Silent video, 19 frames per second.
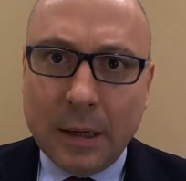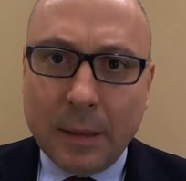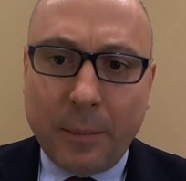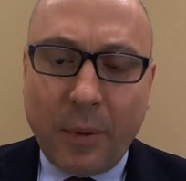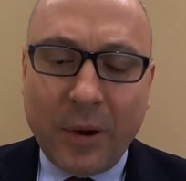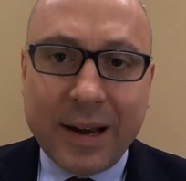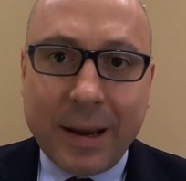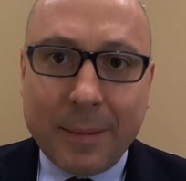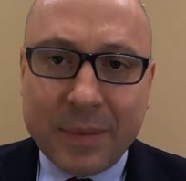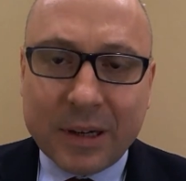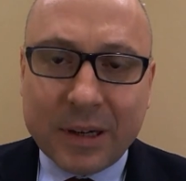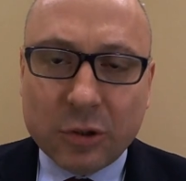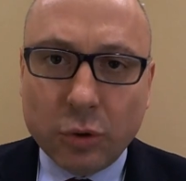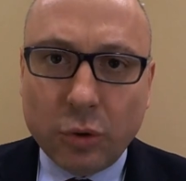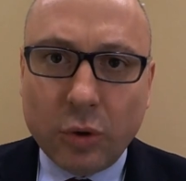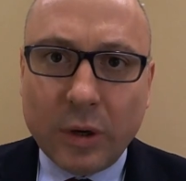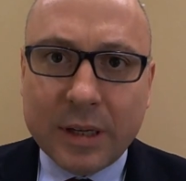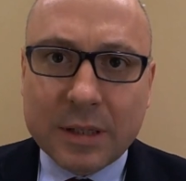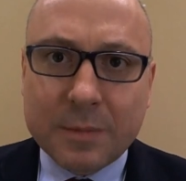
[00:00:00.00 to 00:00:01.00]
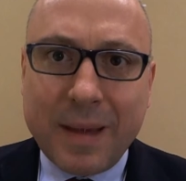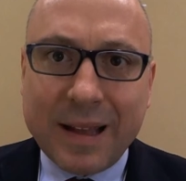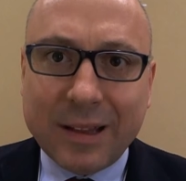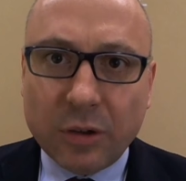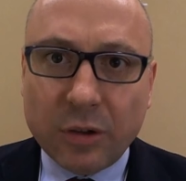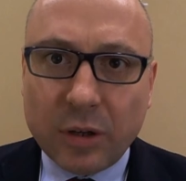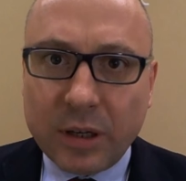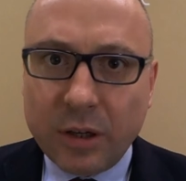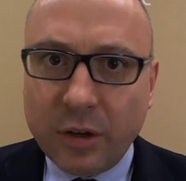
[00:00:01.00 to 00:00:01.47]
Point number two is
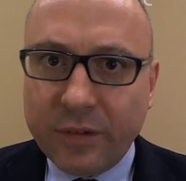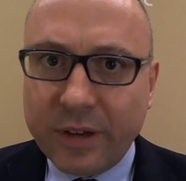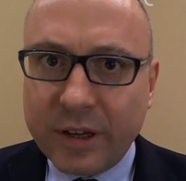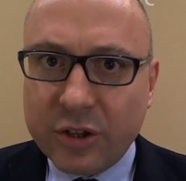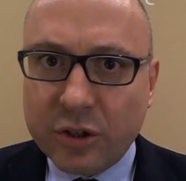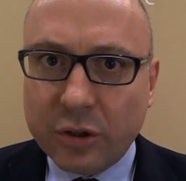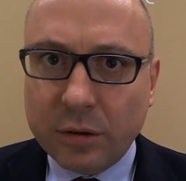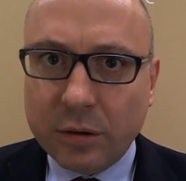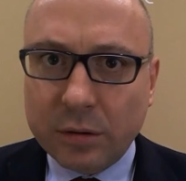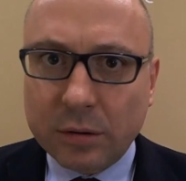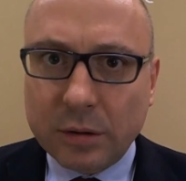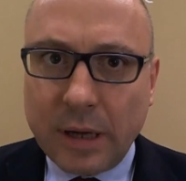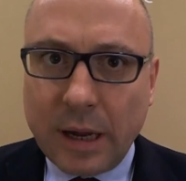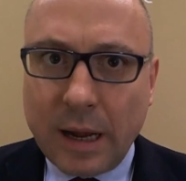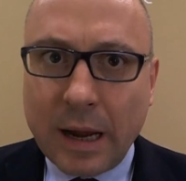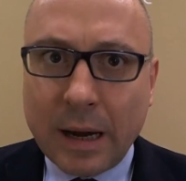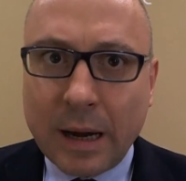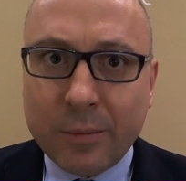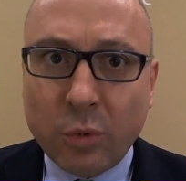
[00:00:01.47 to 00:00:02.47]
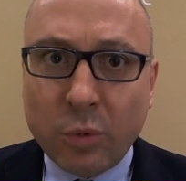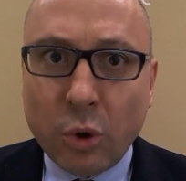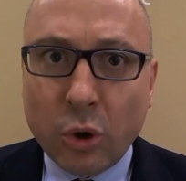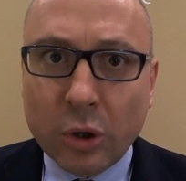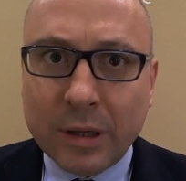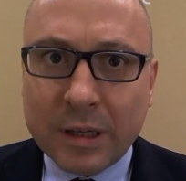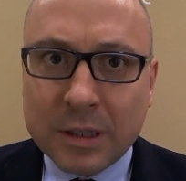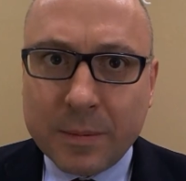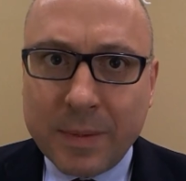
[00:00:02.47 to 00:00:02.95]
bet on innovation. The Arab
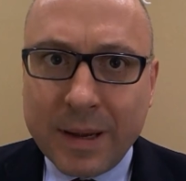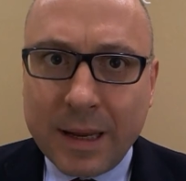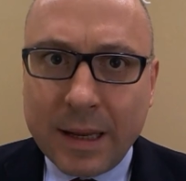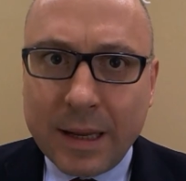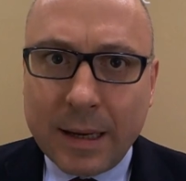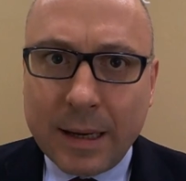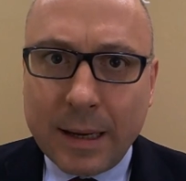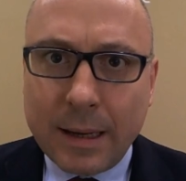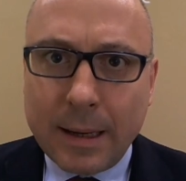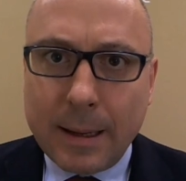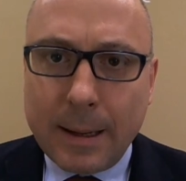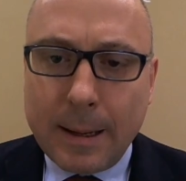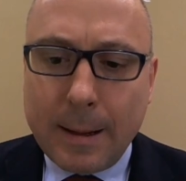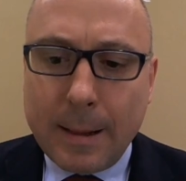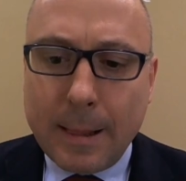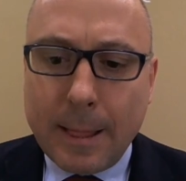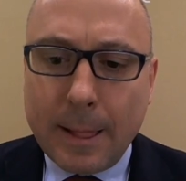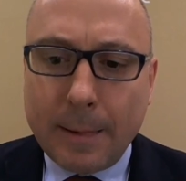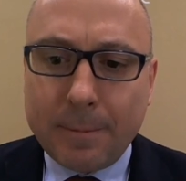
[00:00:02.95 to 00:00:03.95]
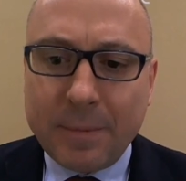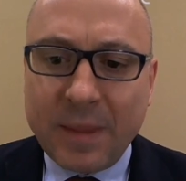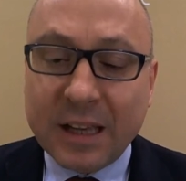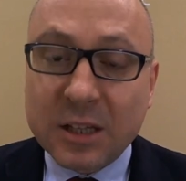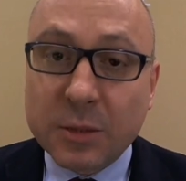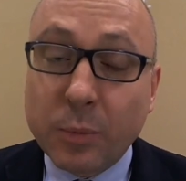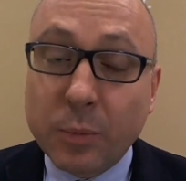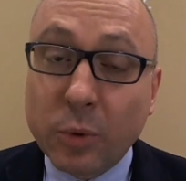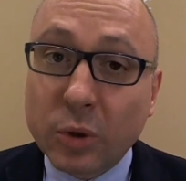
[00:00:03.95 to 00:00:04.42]
world has been uh,
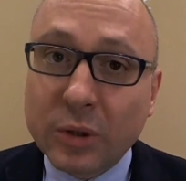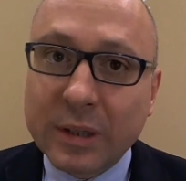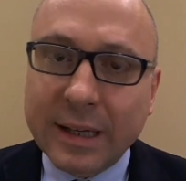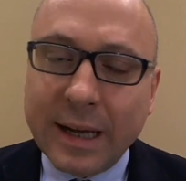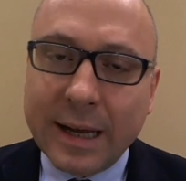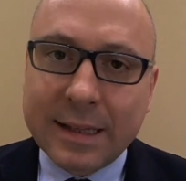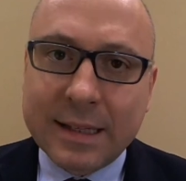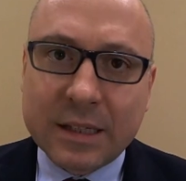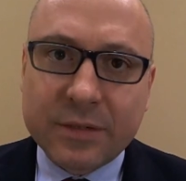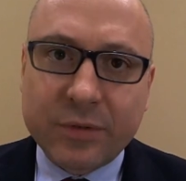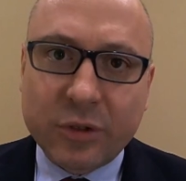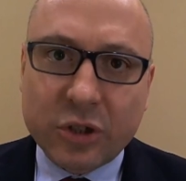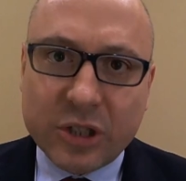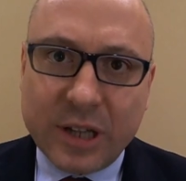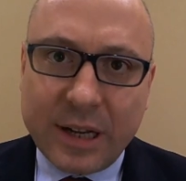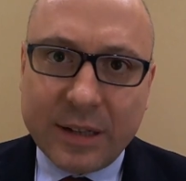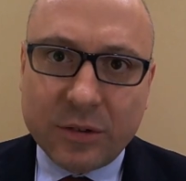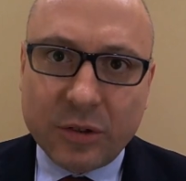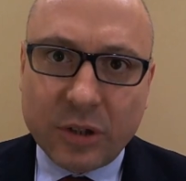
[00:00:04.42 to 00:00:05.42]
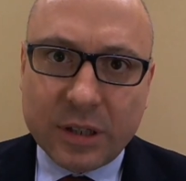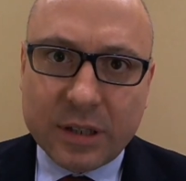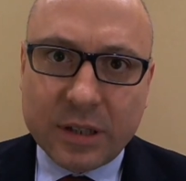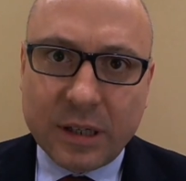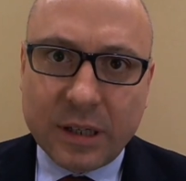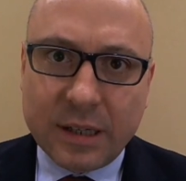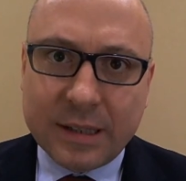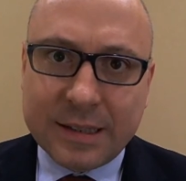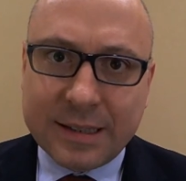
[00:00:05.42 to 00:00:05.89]
exporting ideas for centuries.
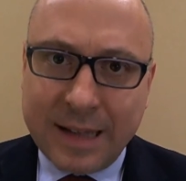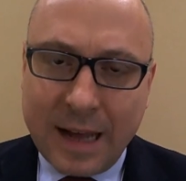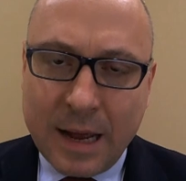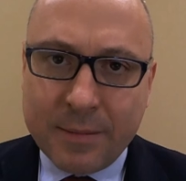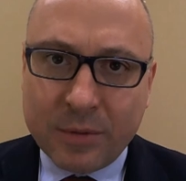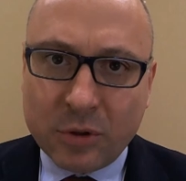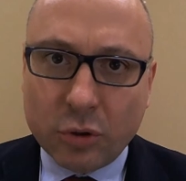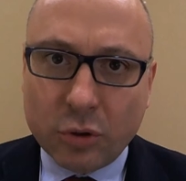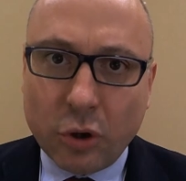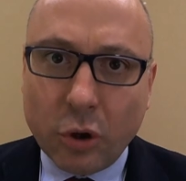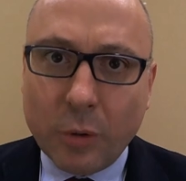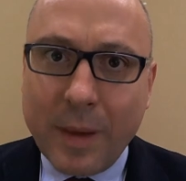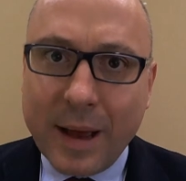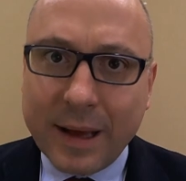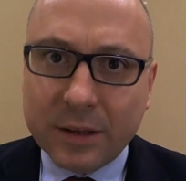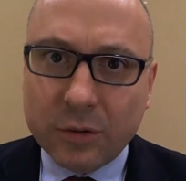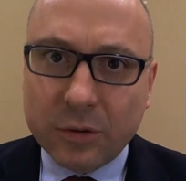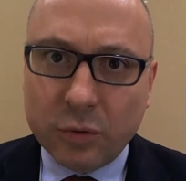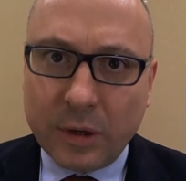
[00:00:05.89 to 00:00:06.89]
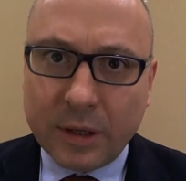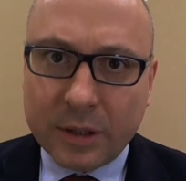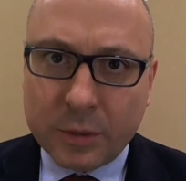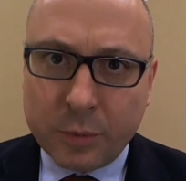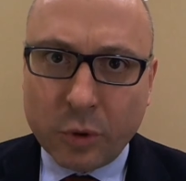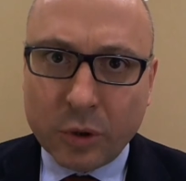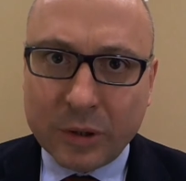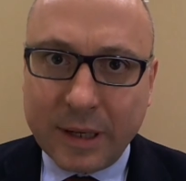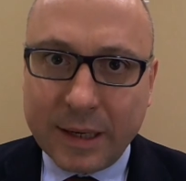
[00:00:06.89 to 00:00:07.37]
It's time to go back to
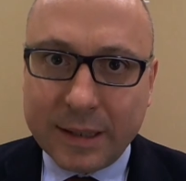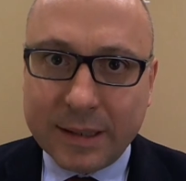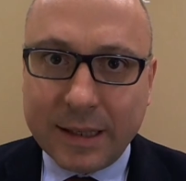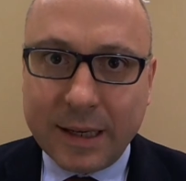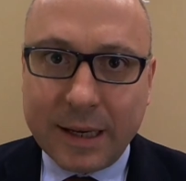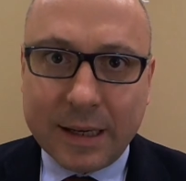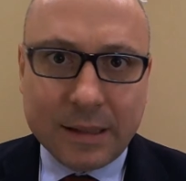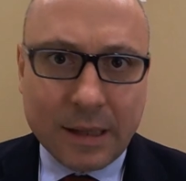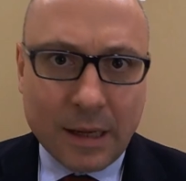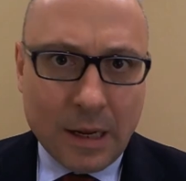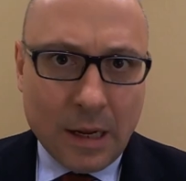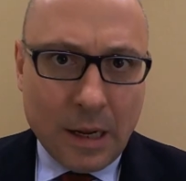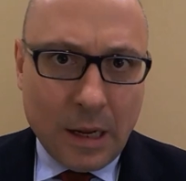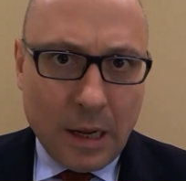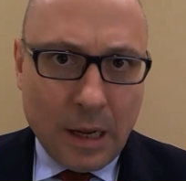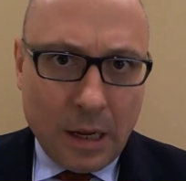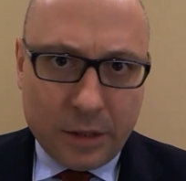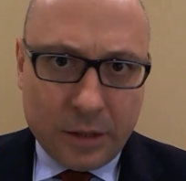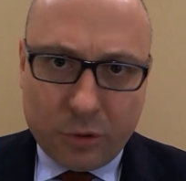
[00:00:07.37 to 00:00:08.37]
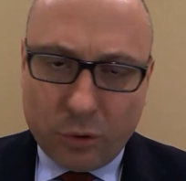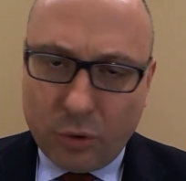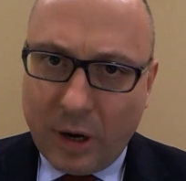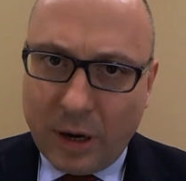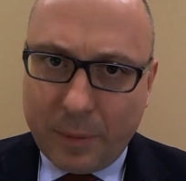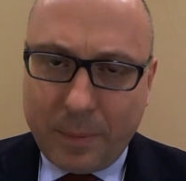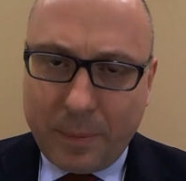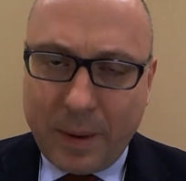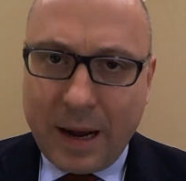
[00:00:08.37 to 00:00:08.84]
export ideas,
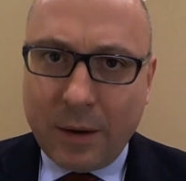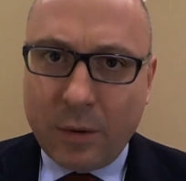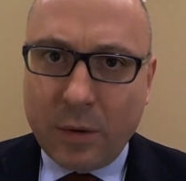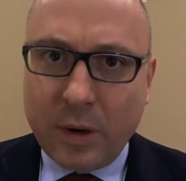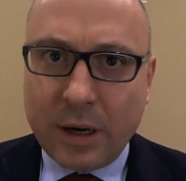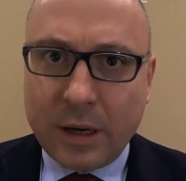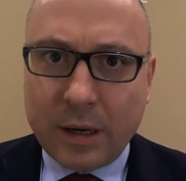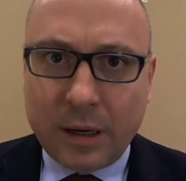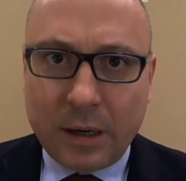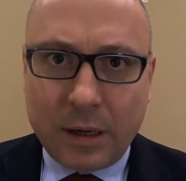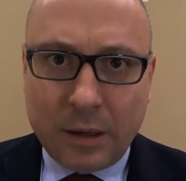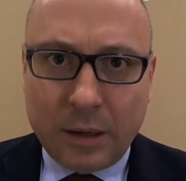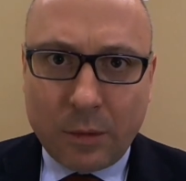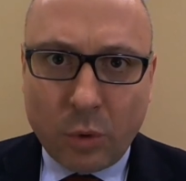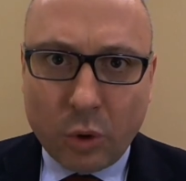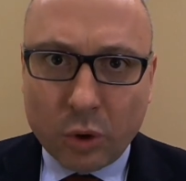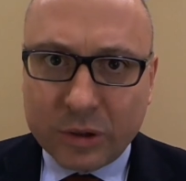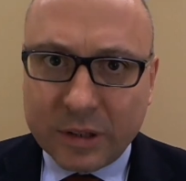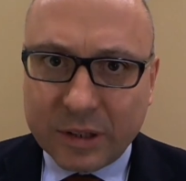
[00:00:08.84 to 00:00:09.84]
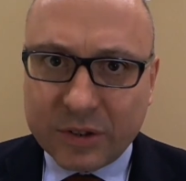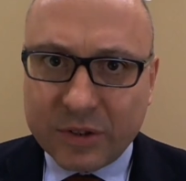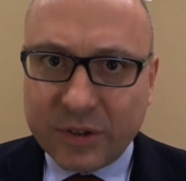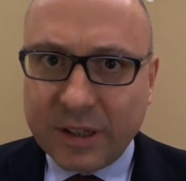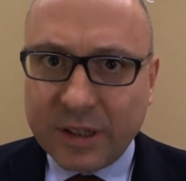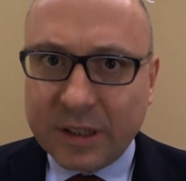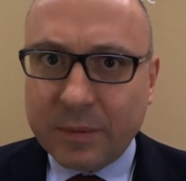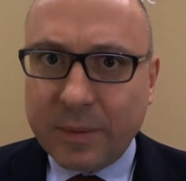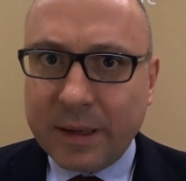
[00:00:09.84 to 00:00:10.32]
solar power, uh, water
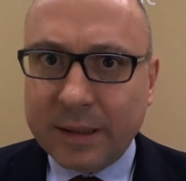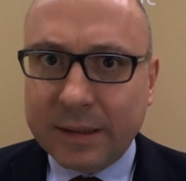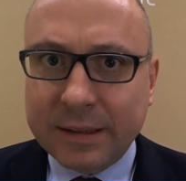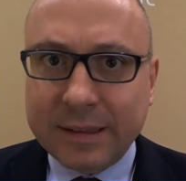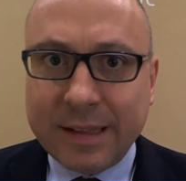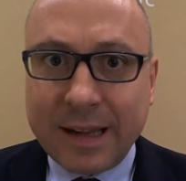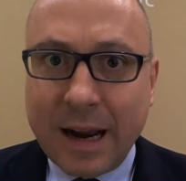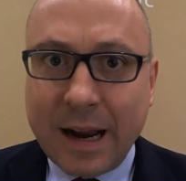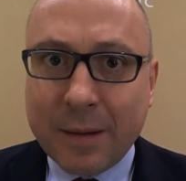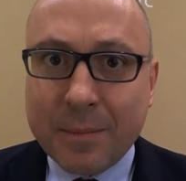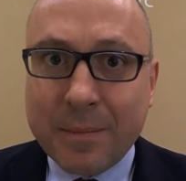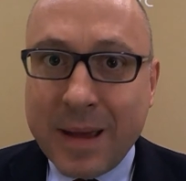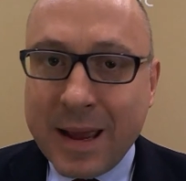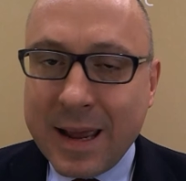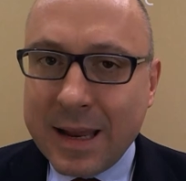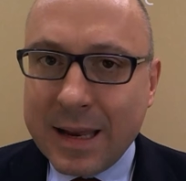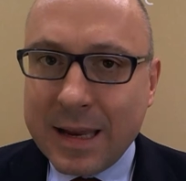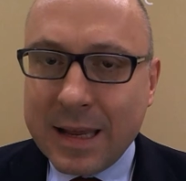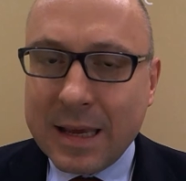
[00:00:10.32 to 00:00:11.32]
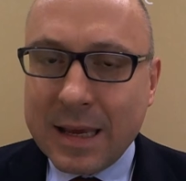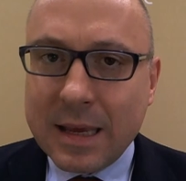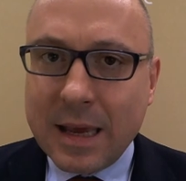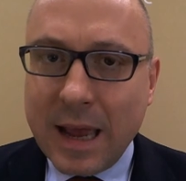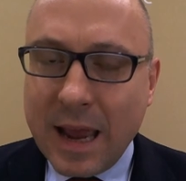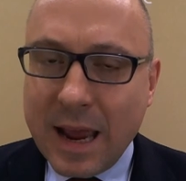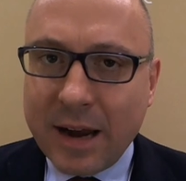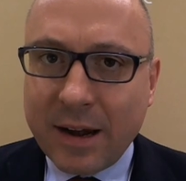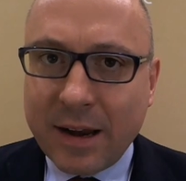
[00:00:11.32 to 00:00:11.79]
treatment. There are many
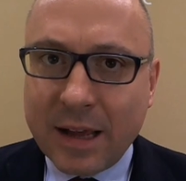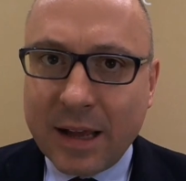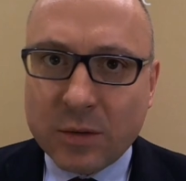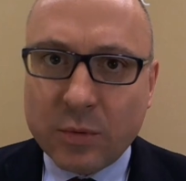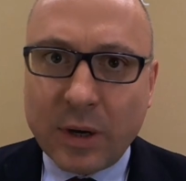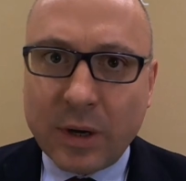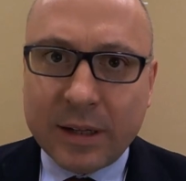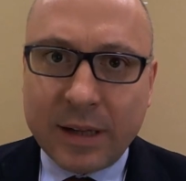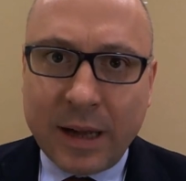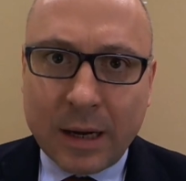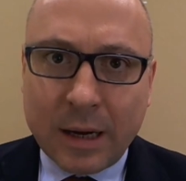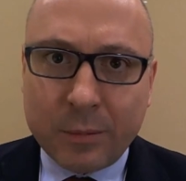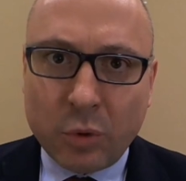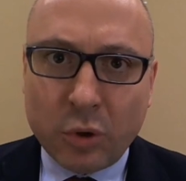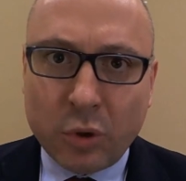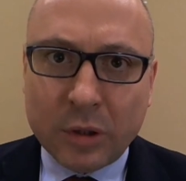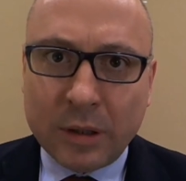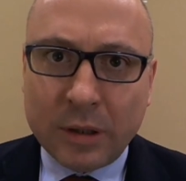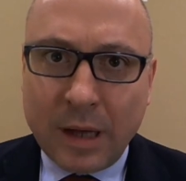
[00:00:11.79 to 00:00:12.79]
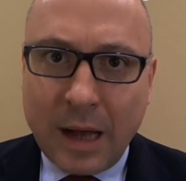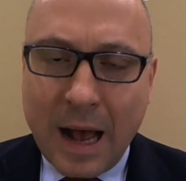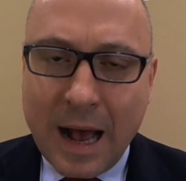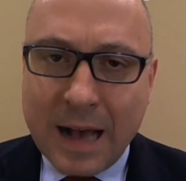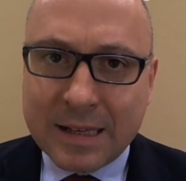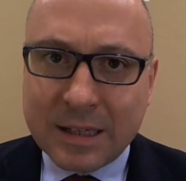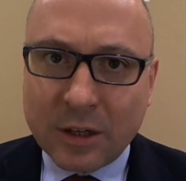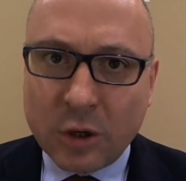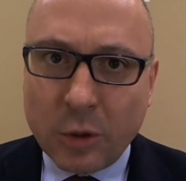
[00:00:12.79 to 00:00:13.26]
areas where the Arab world
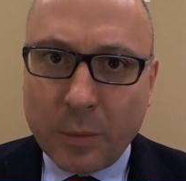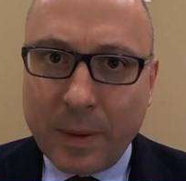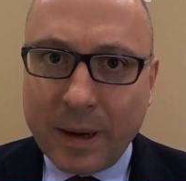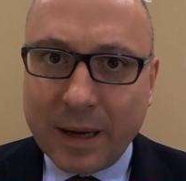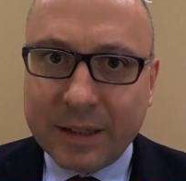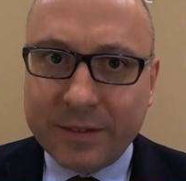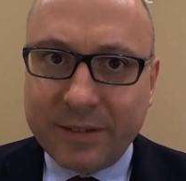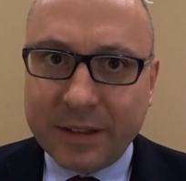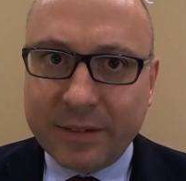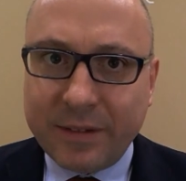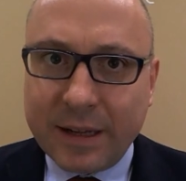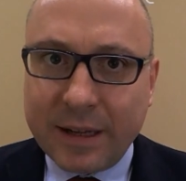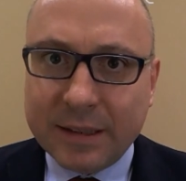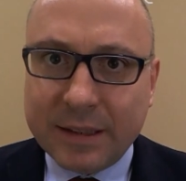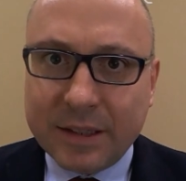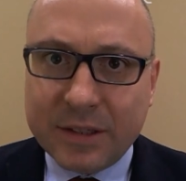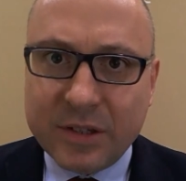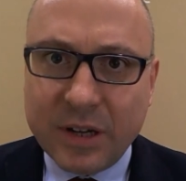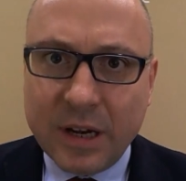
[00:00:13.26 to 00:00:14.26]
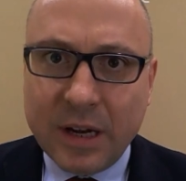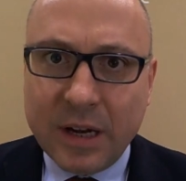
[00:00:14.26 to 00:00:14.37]
has a comparative advantage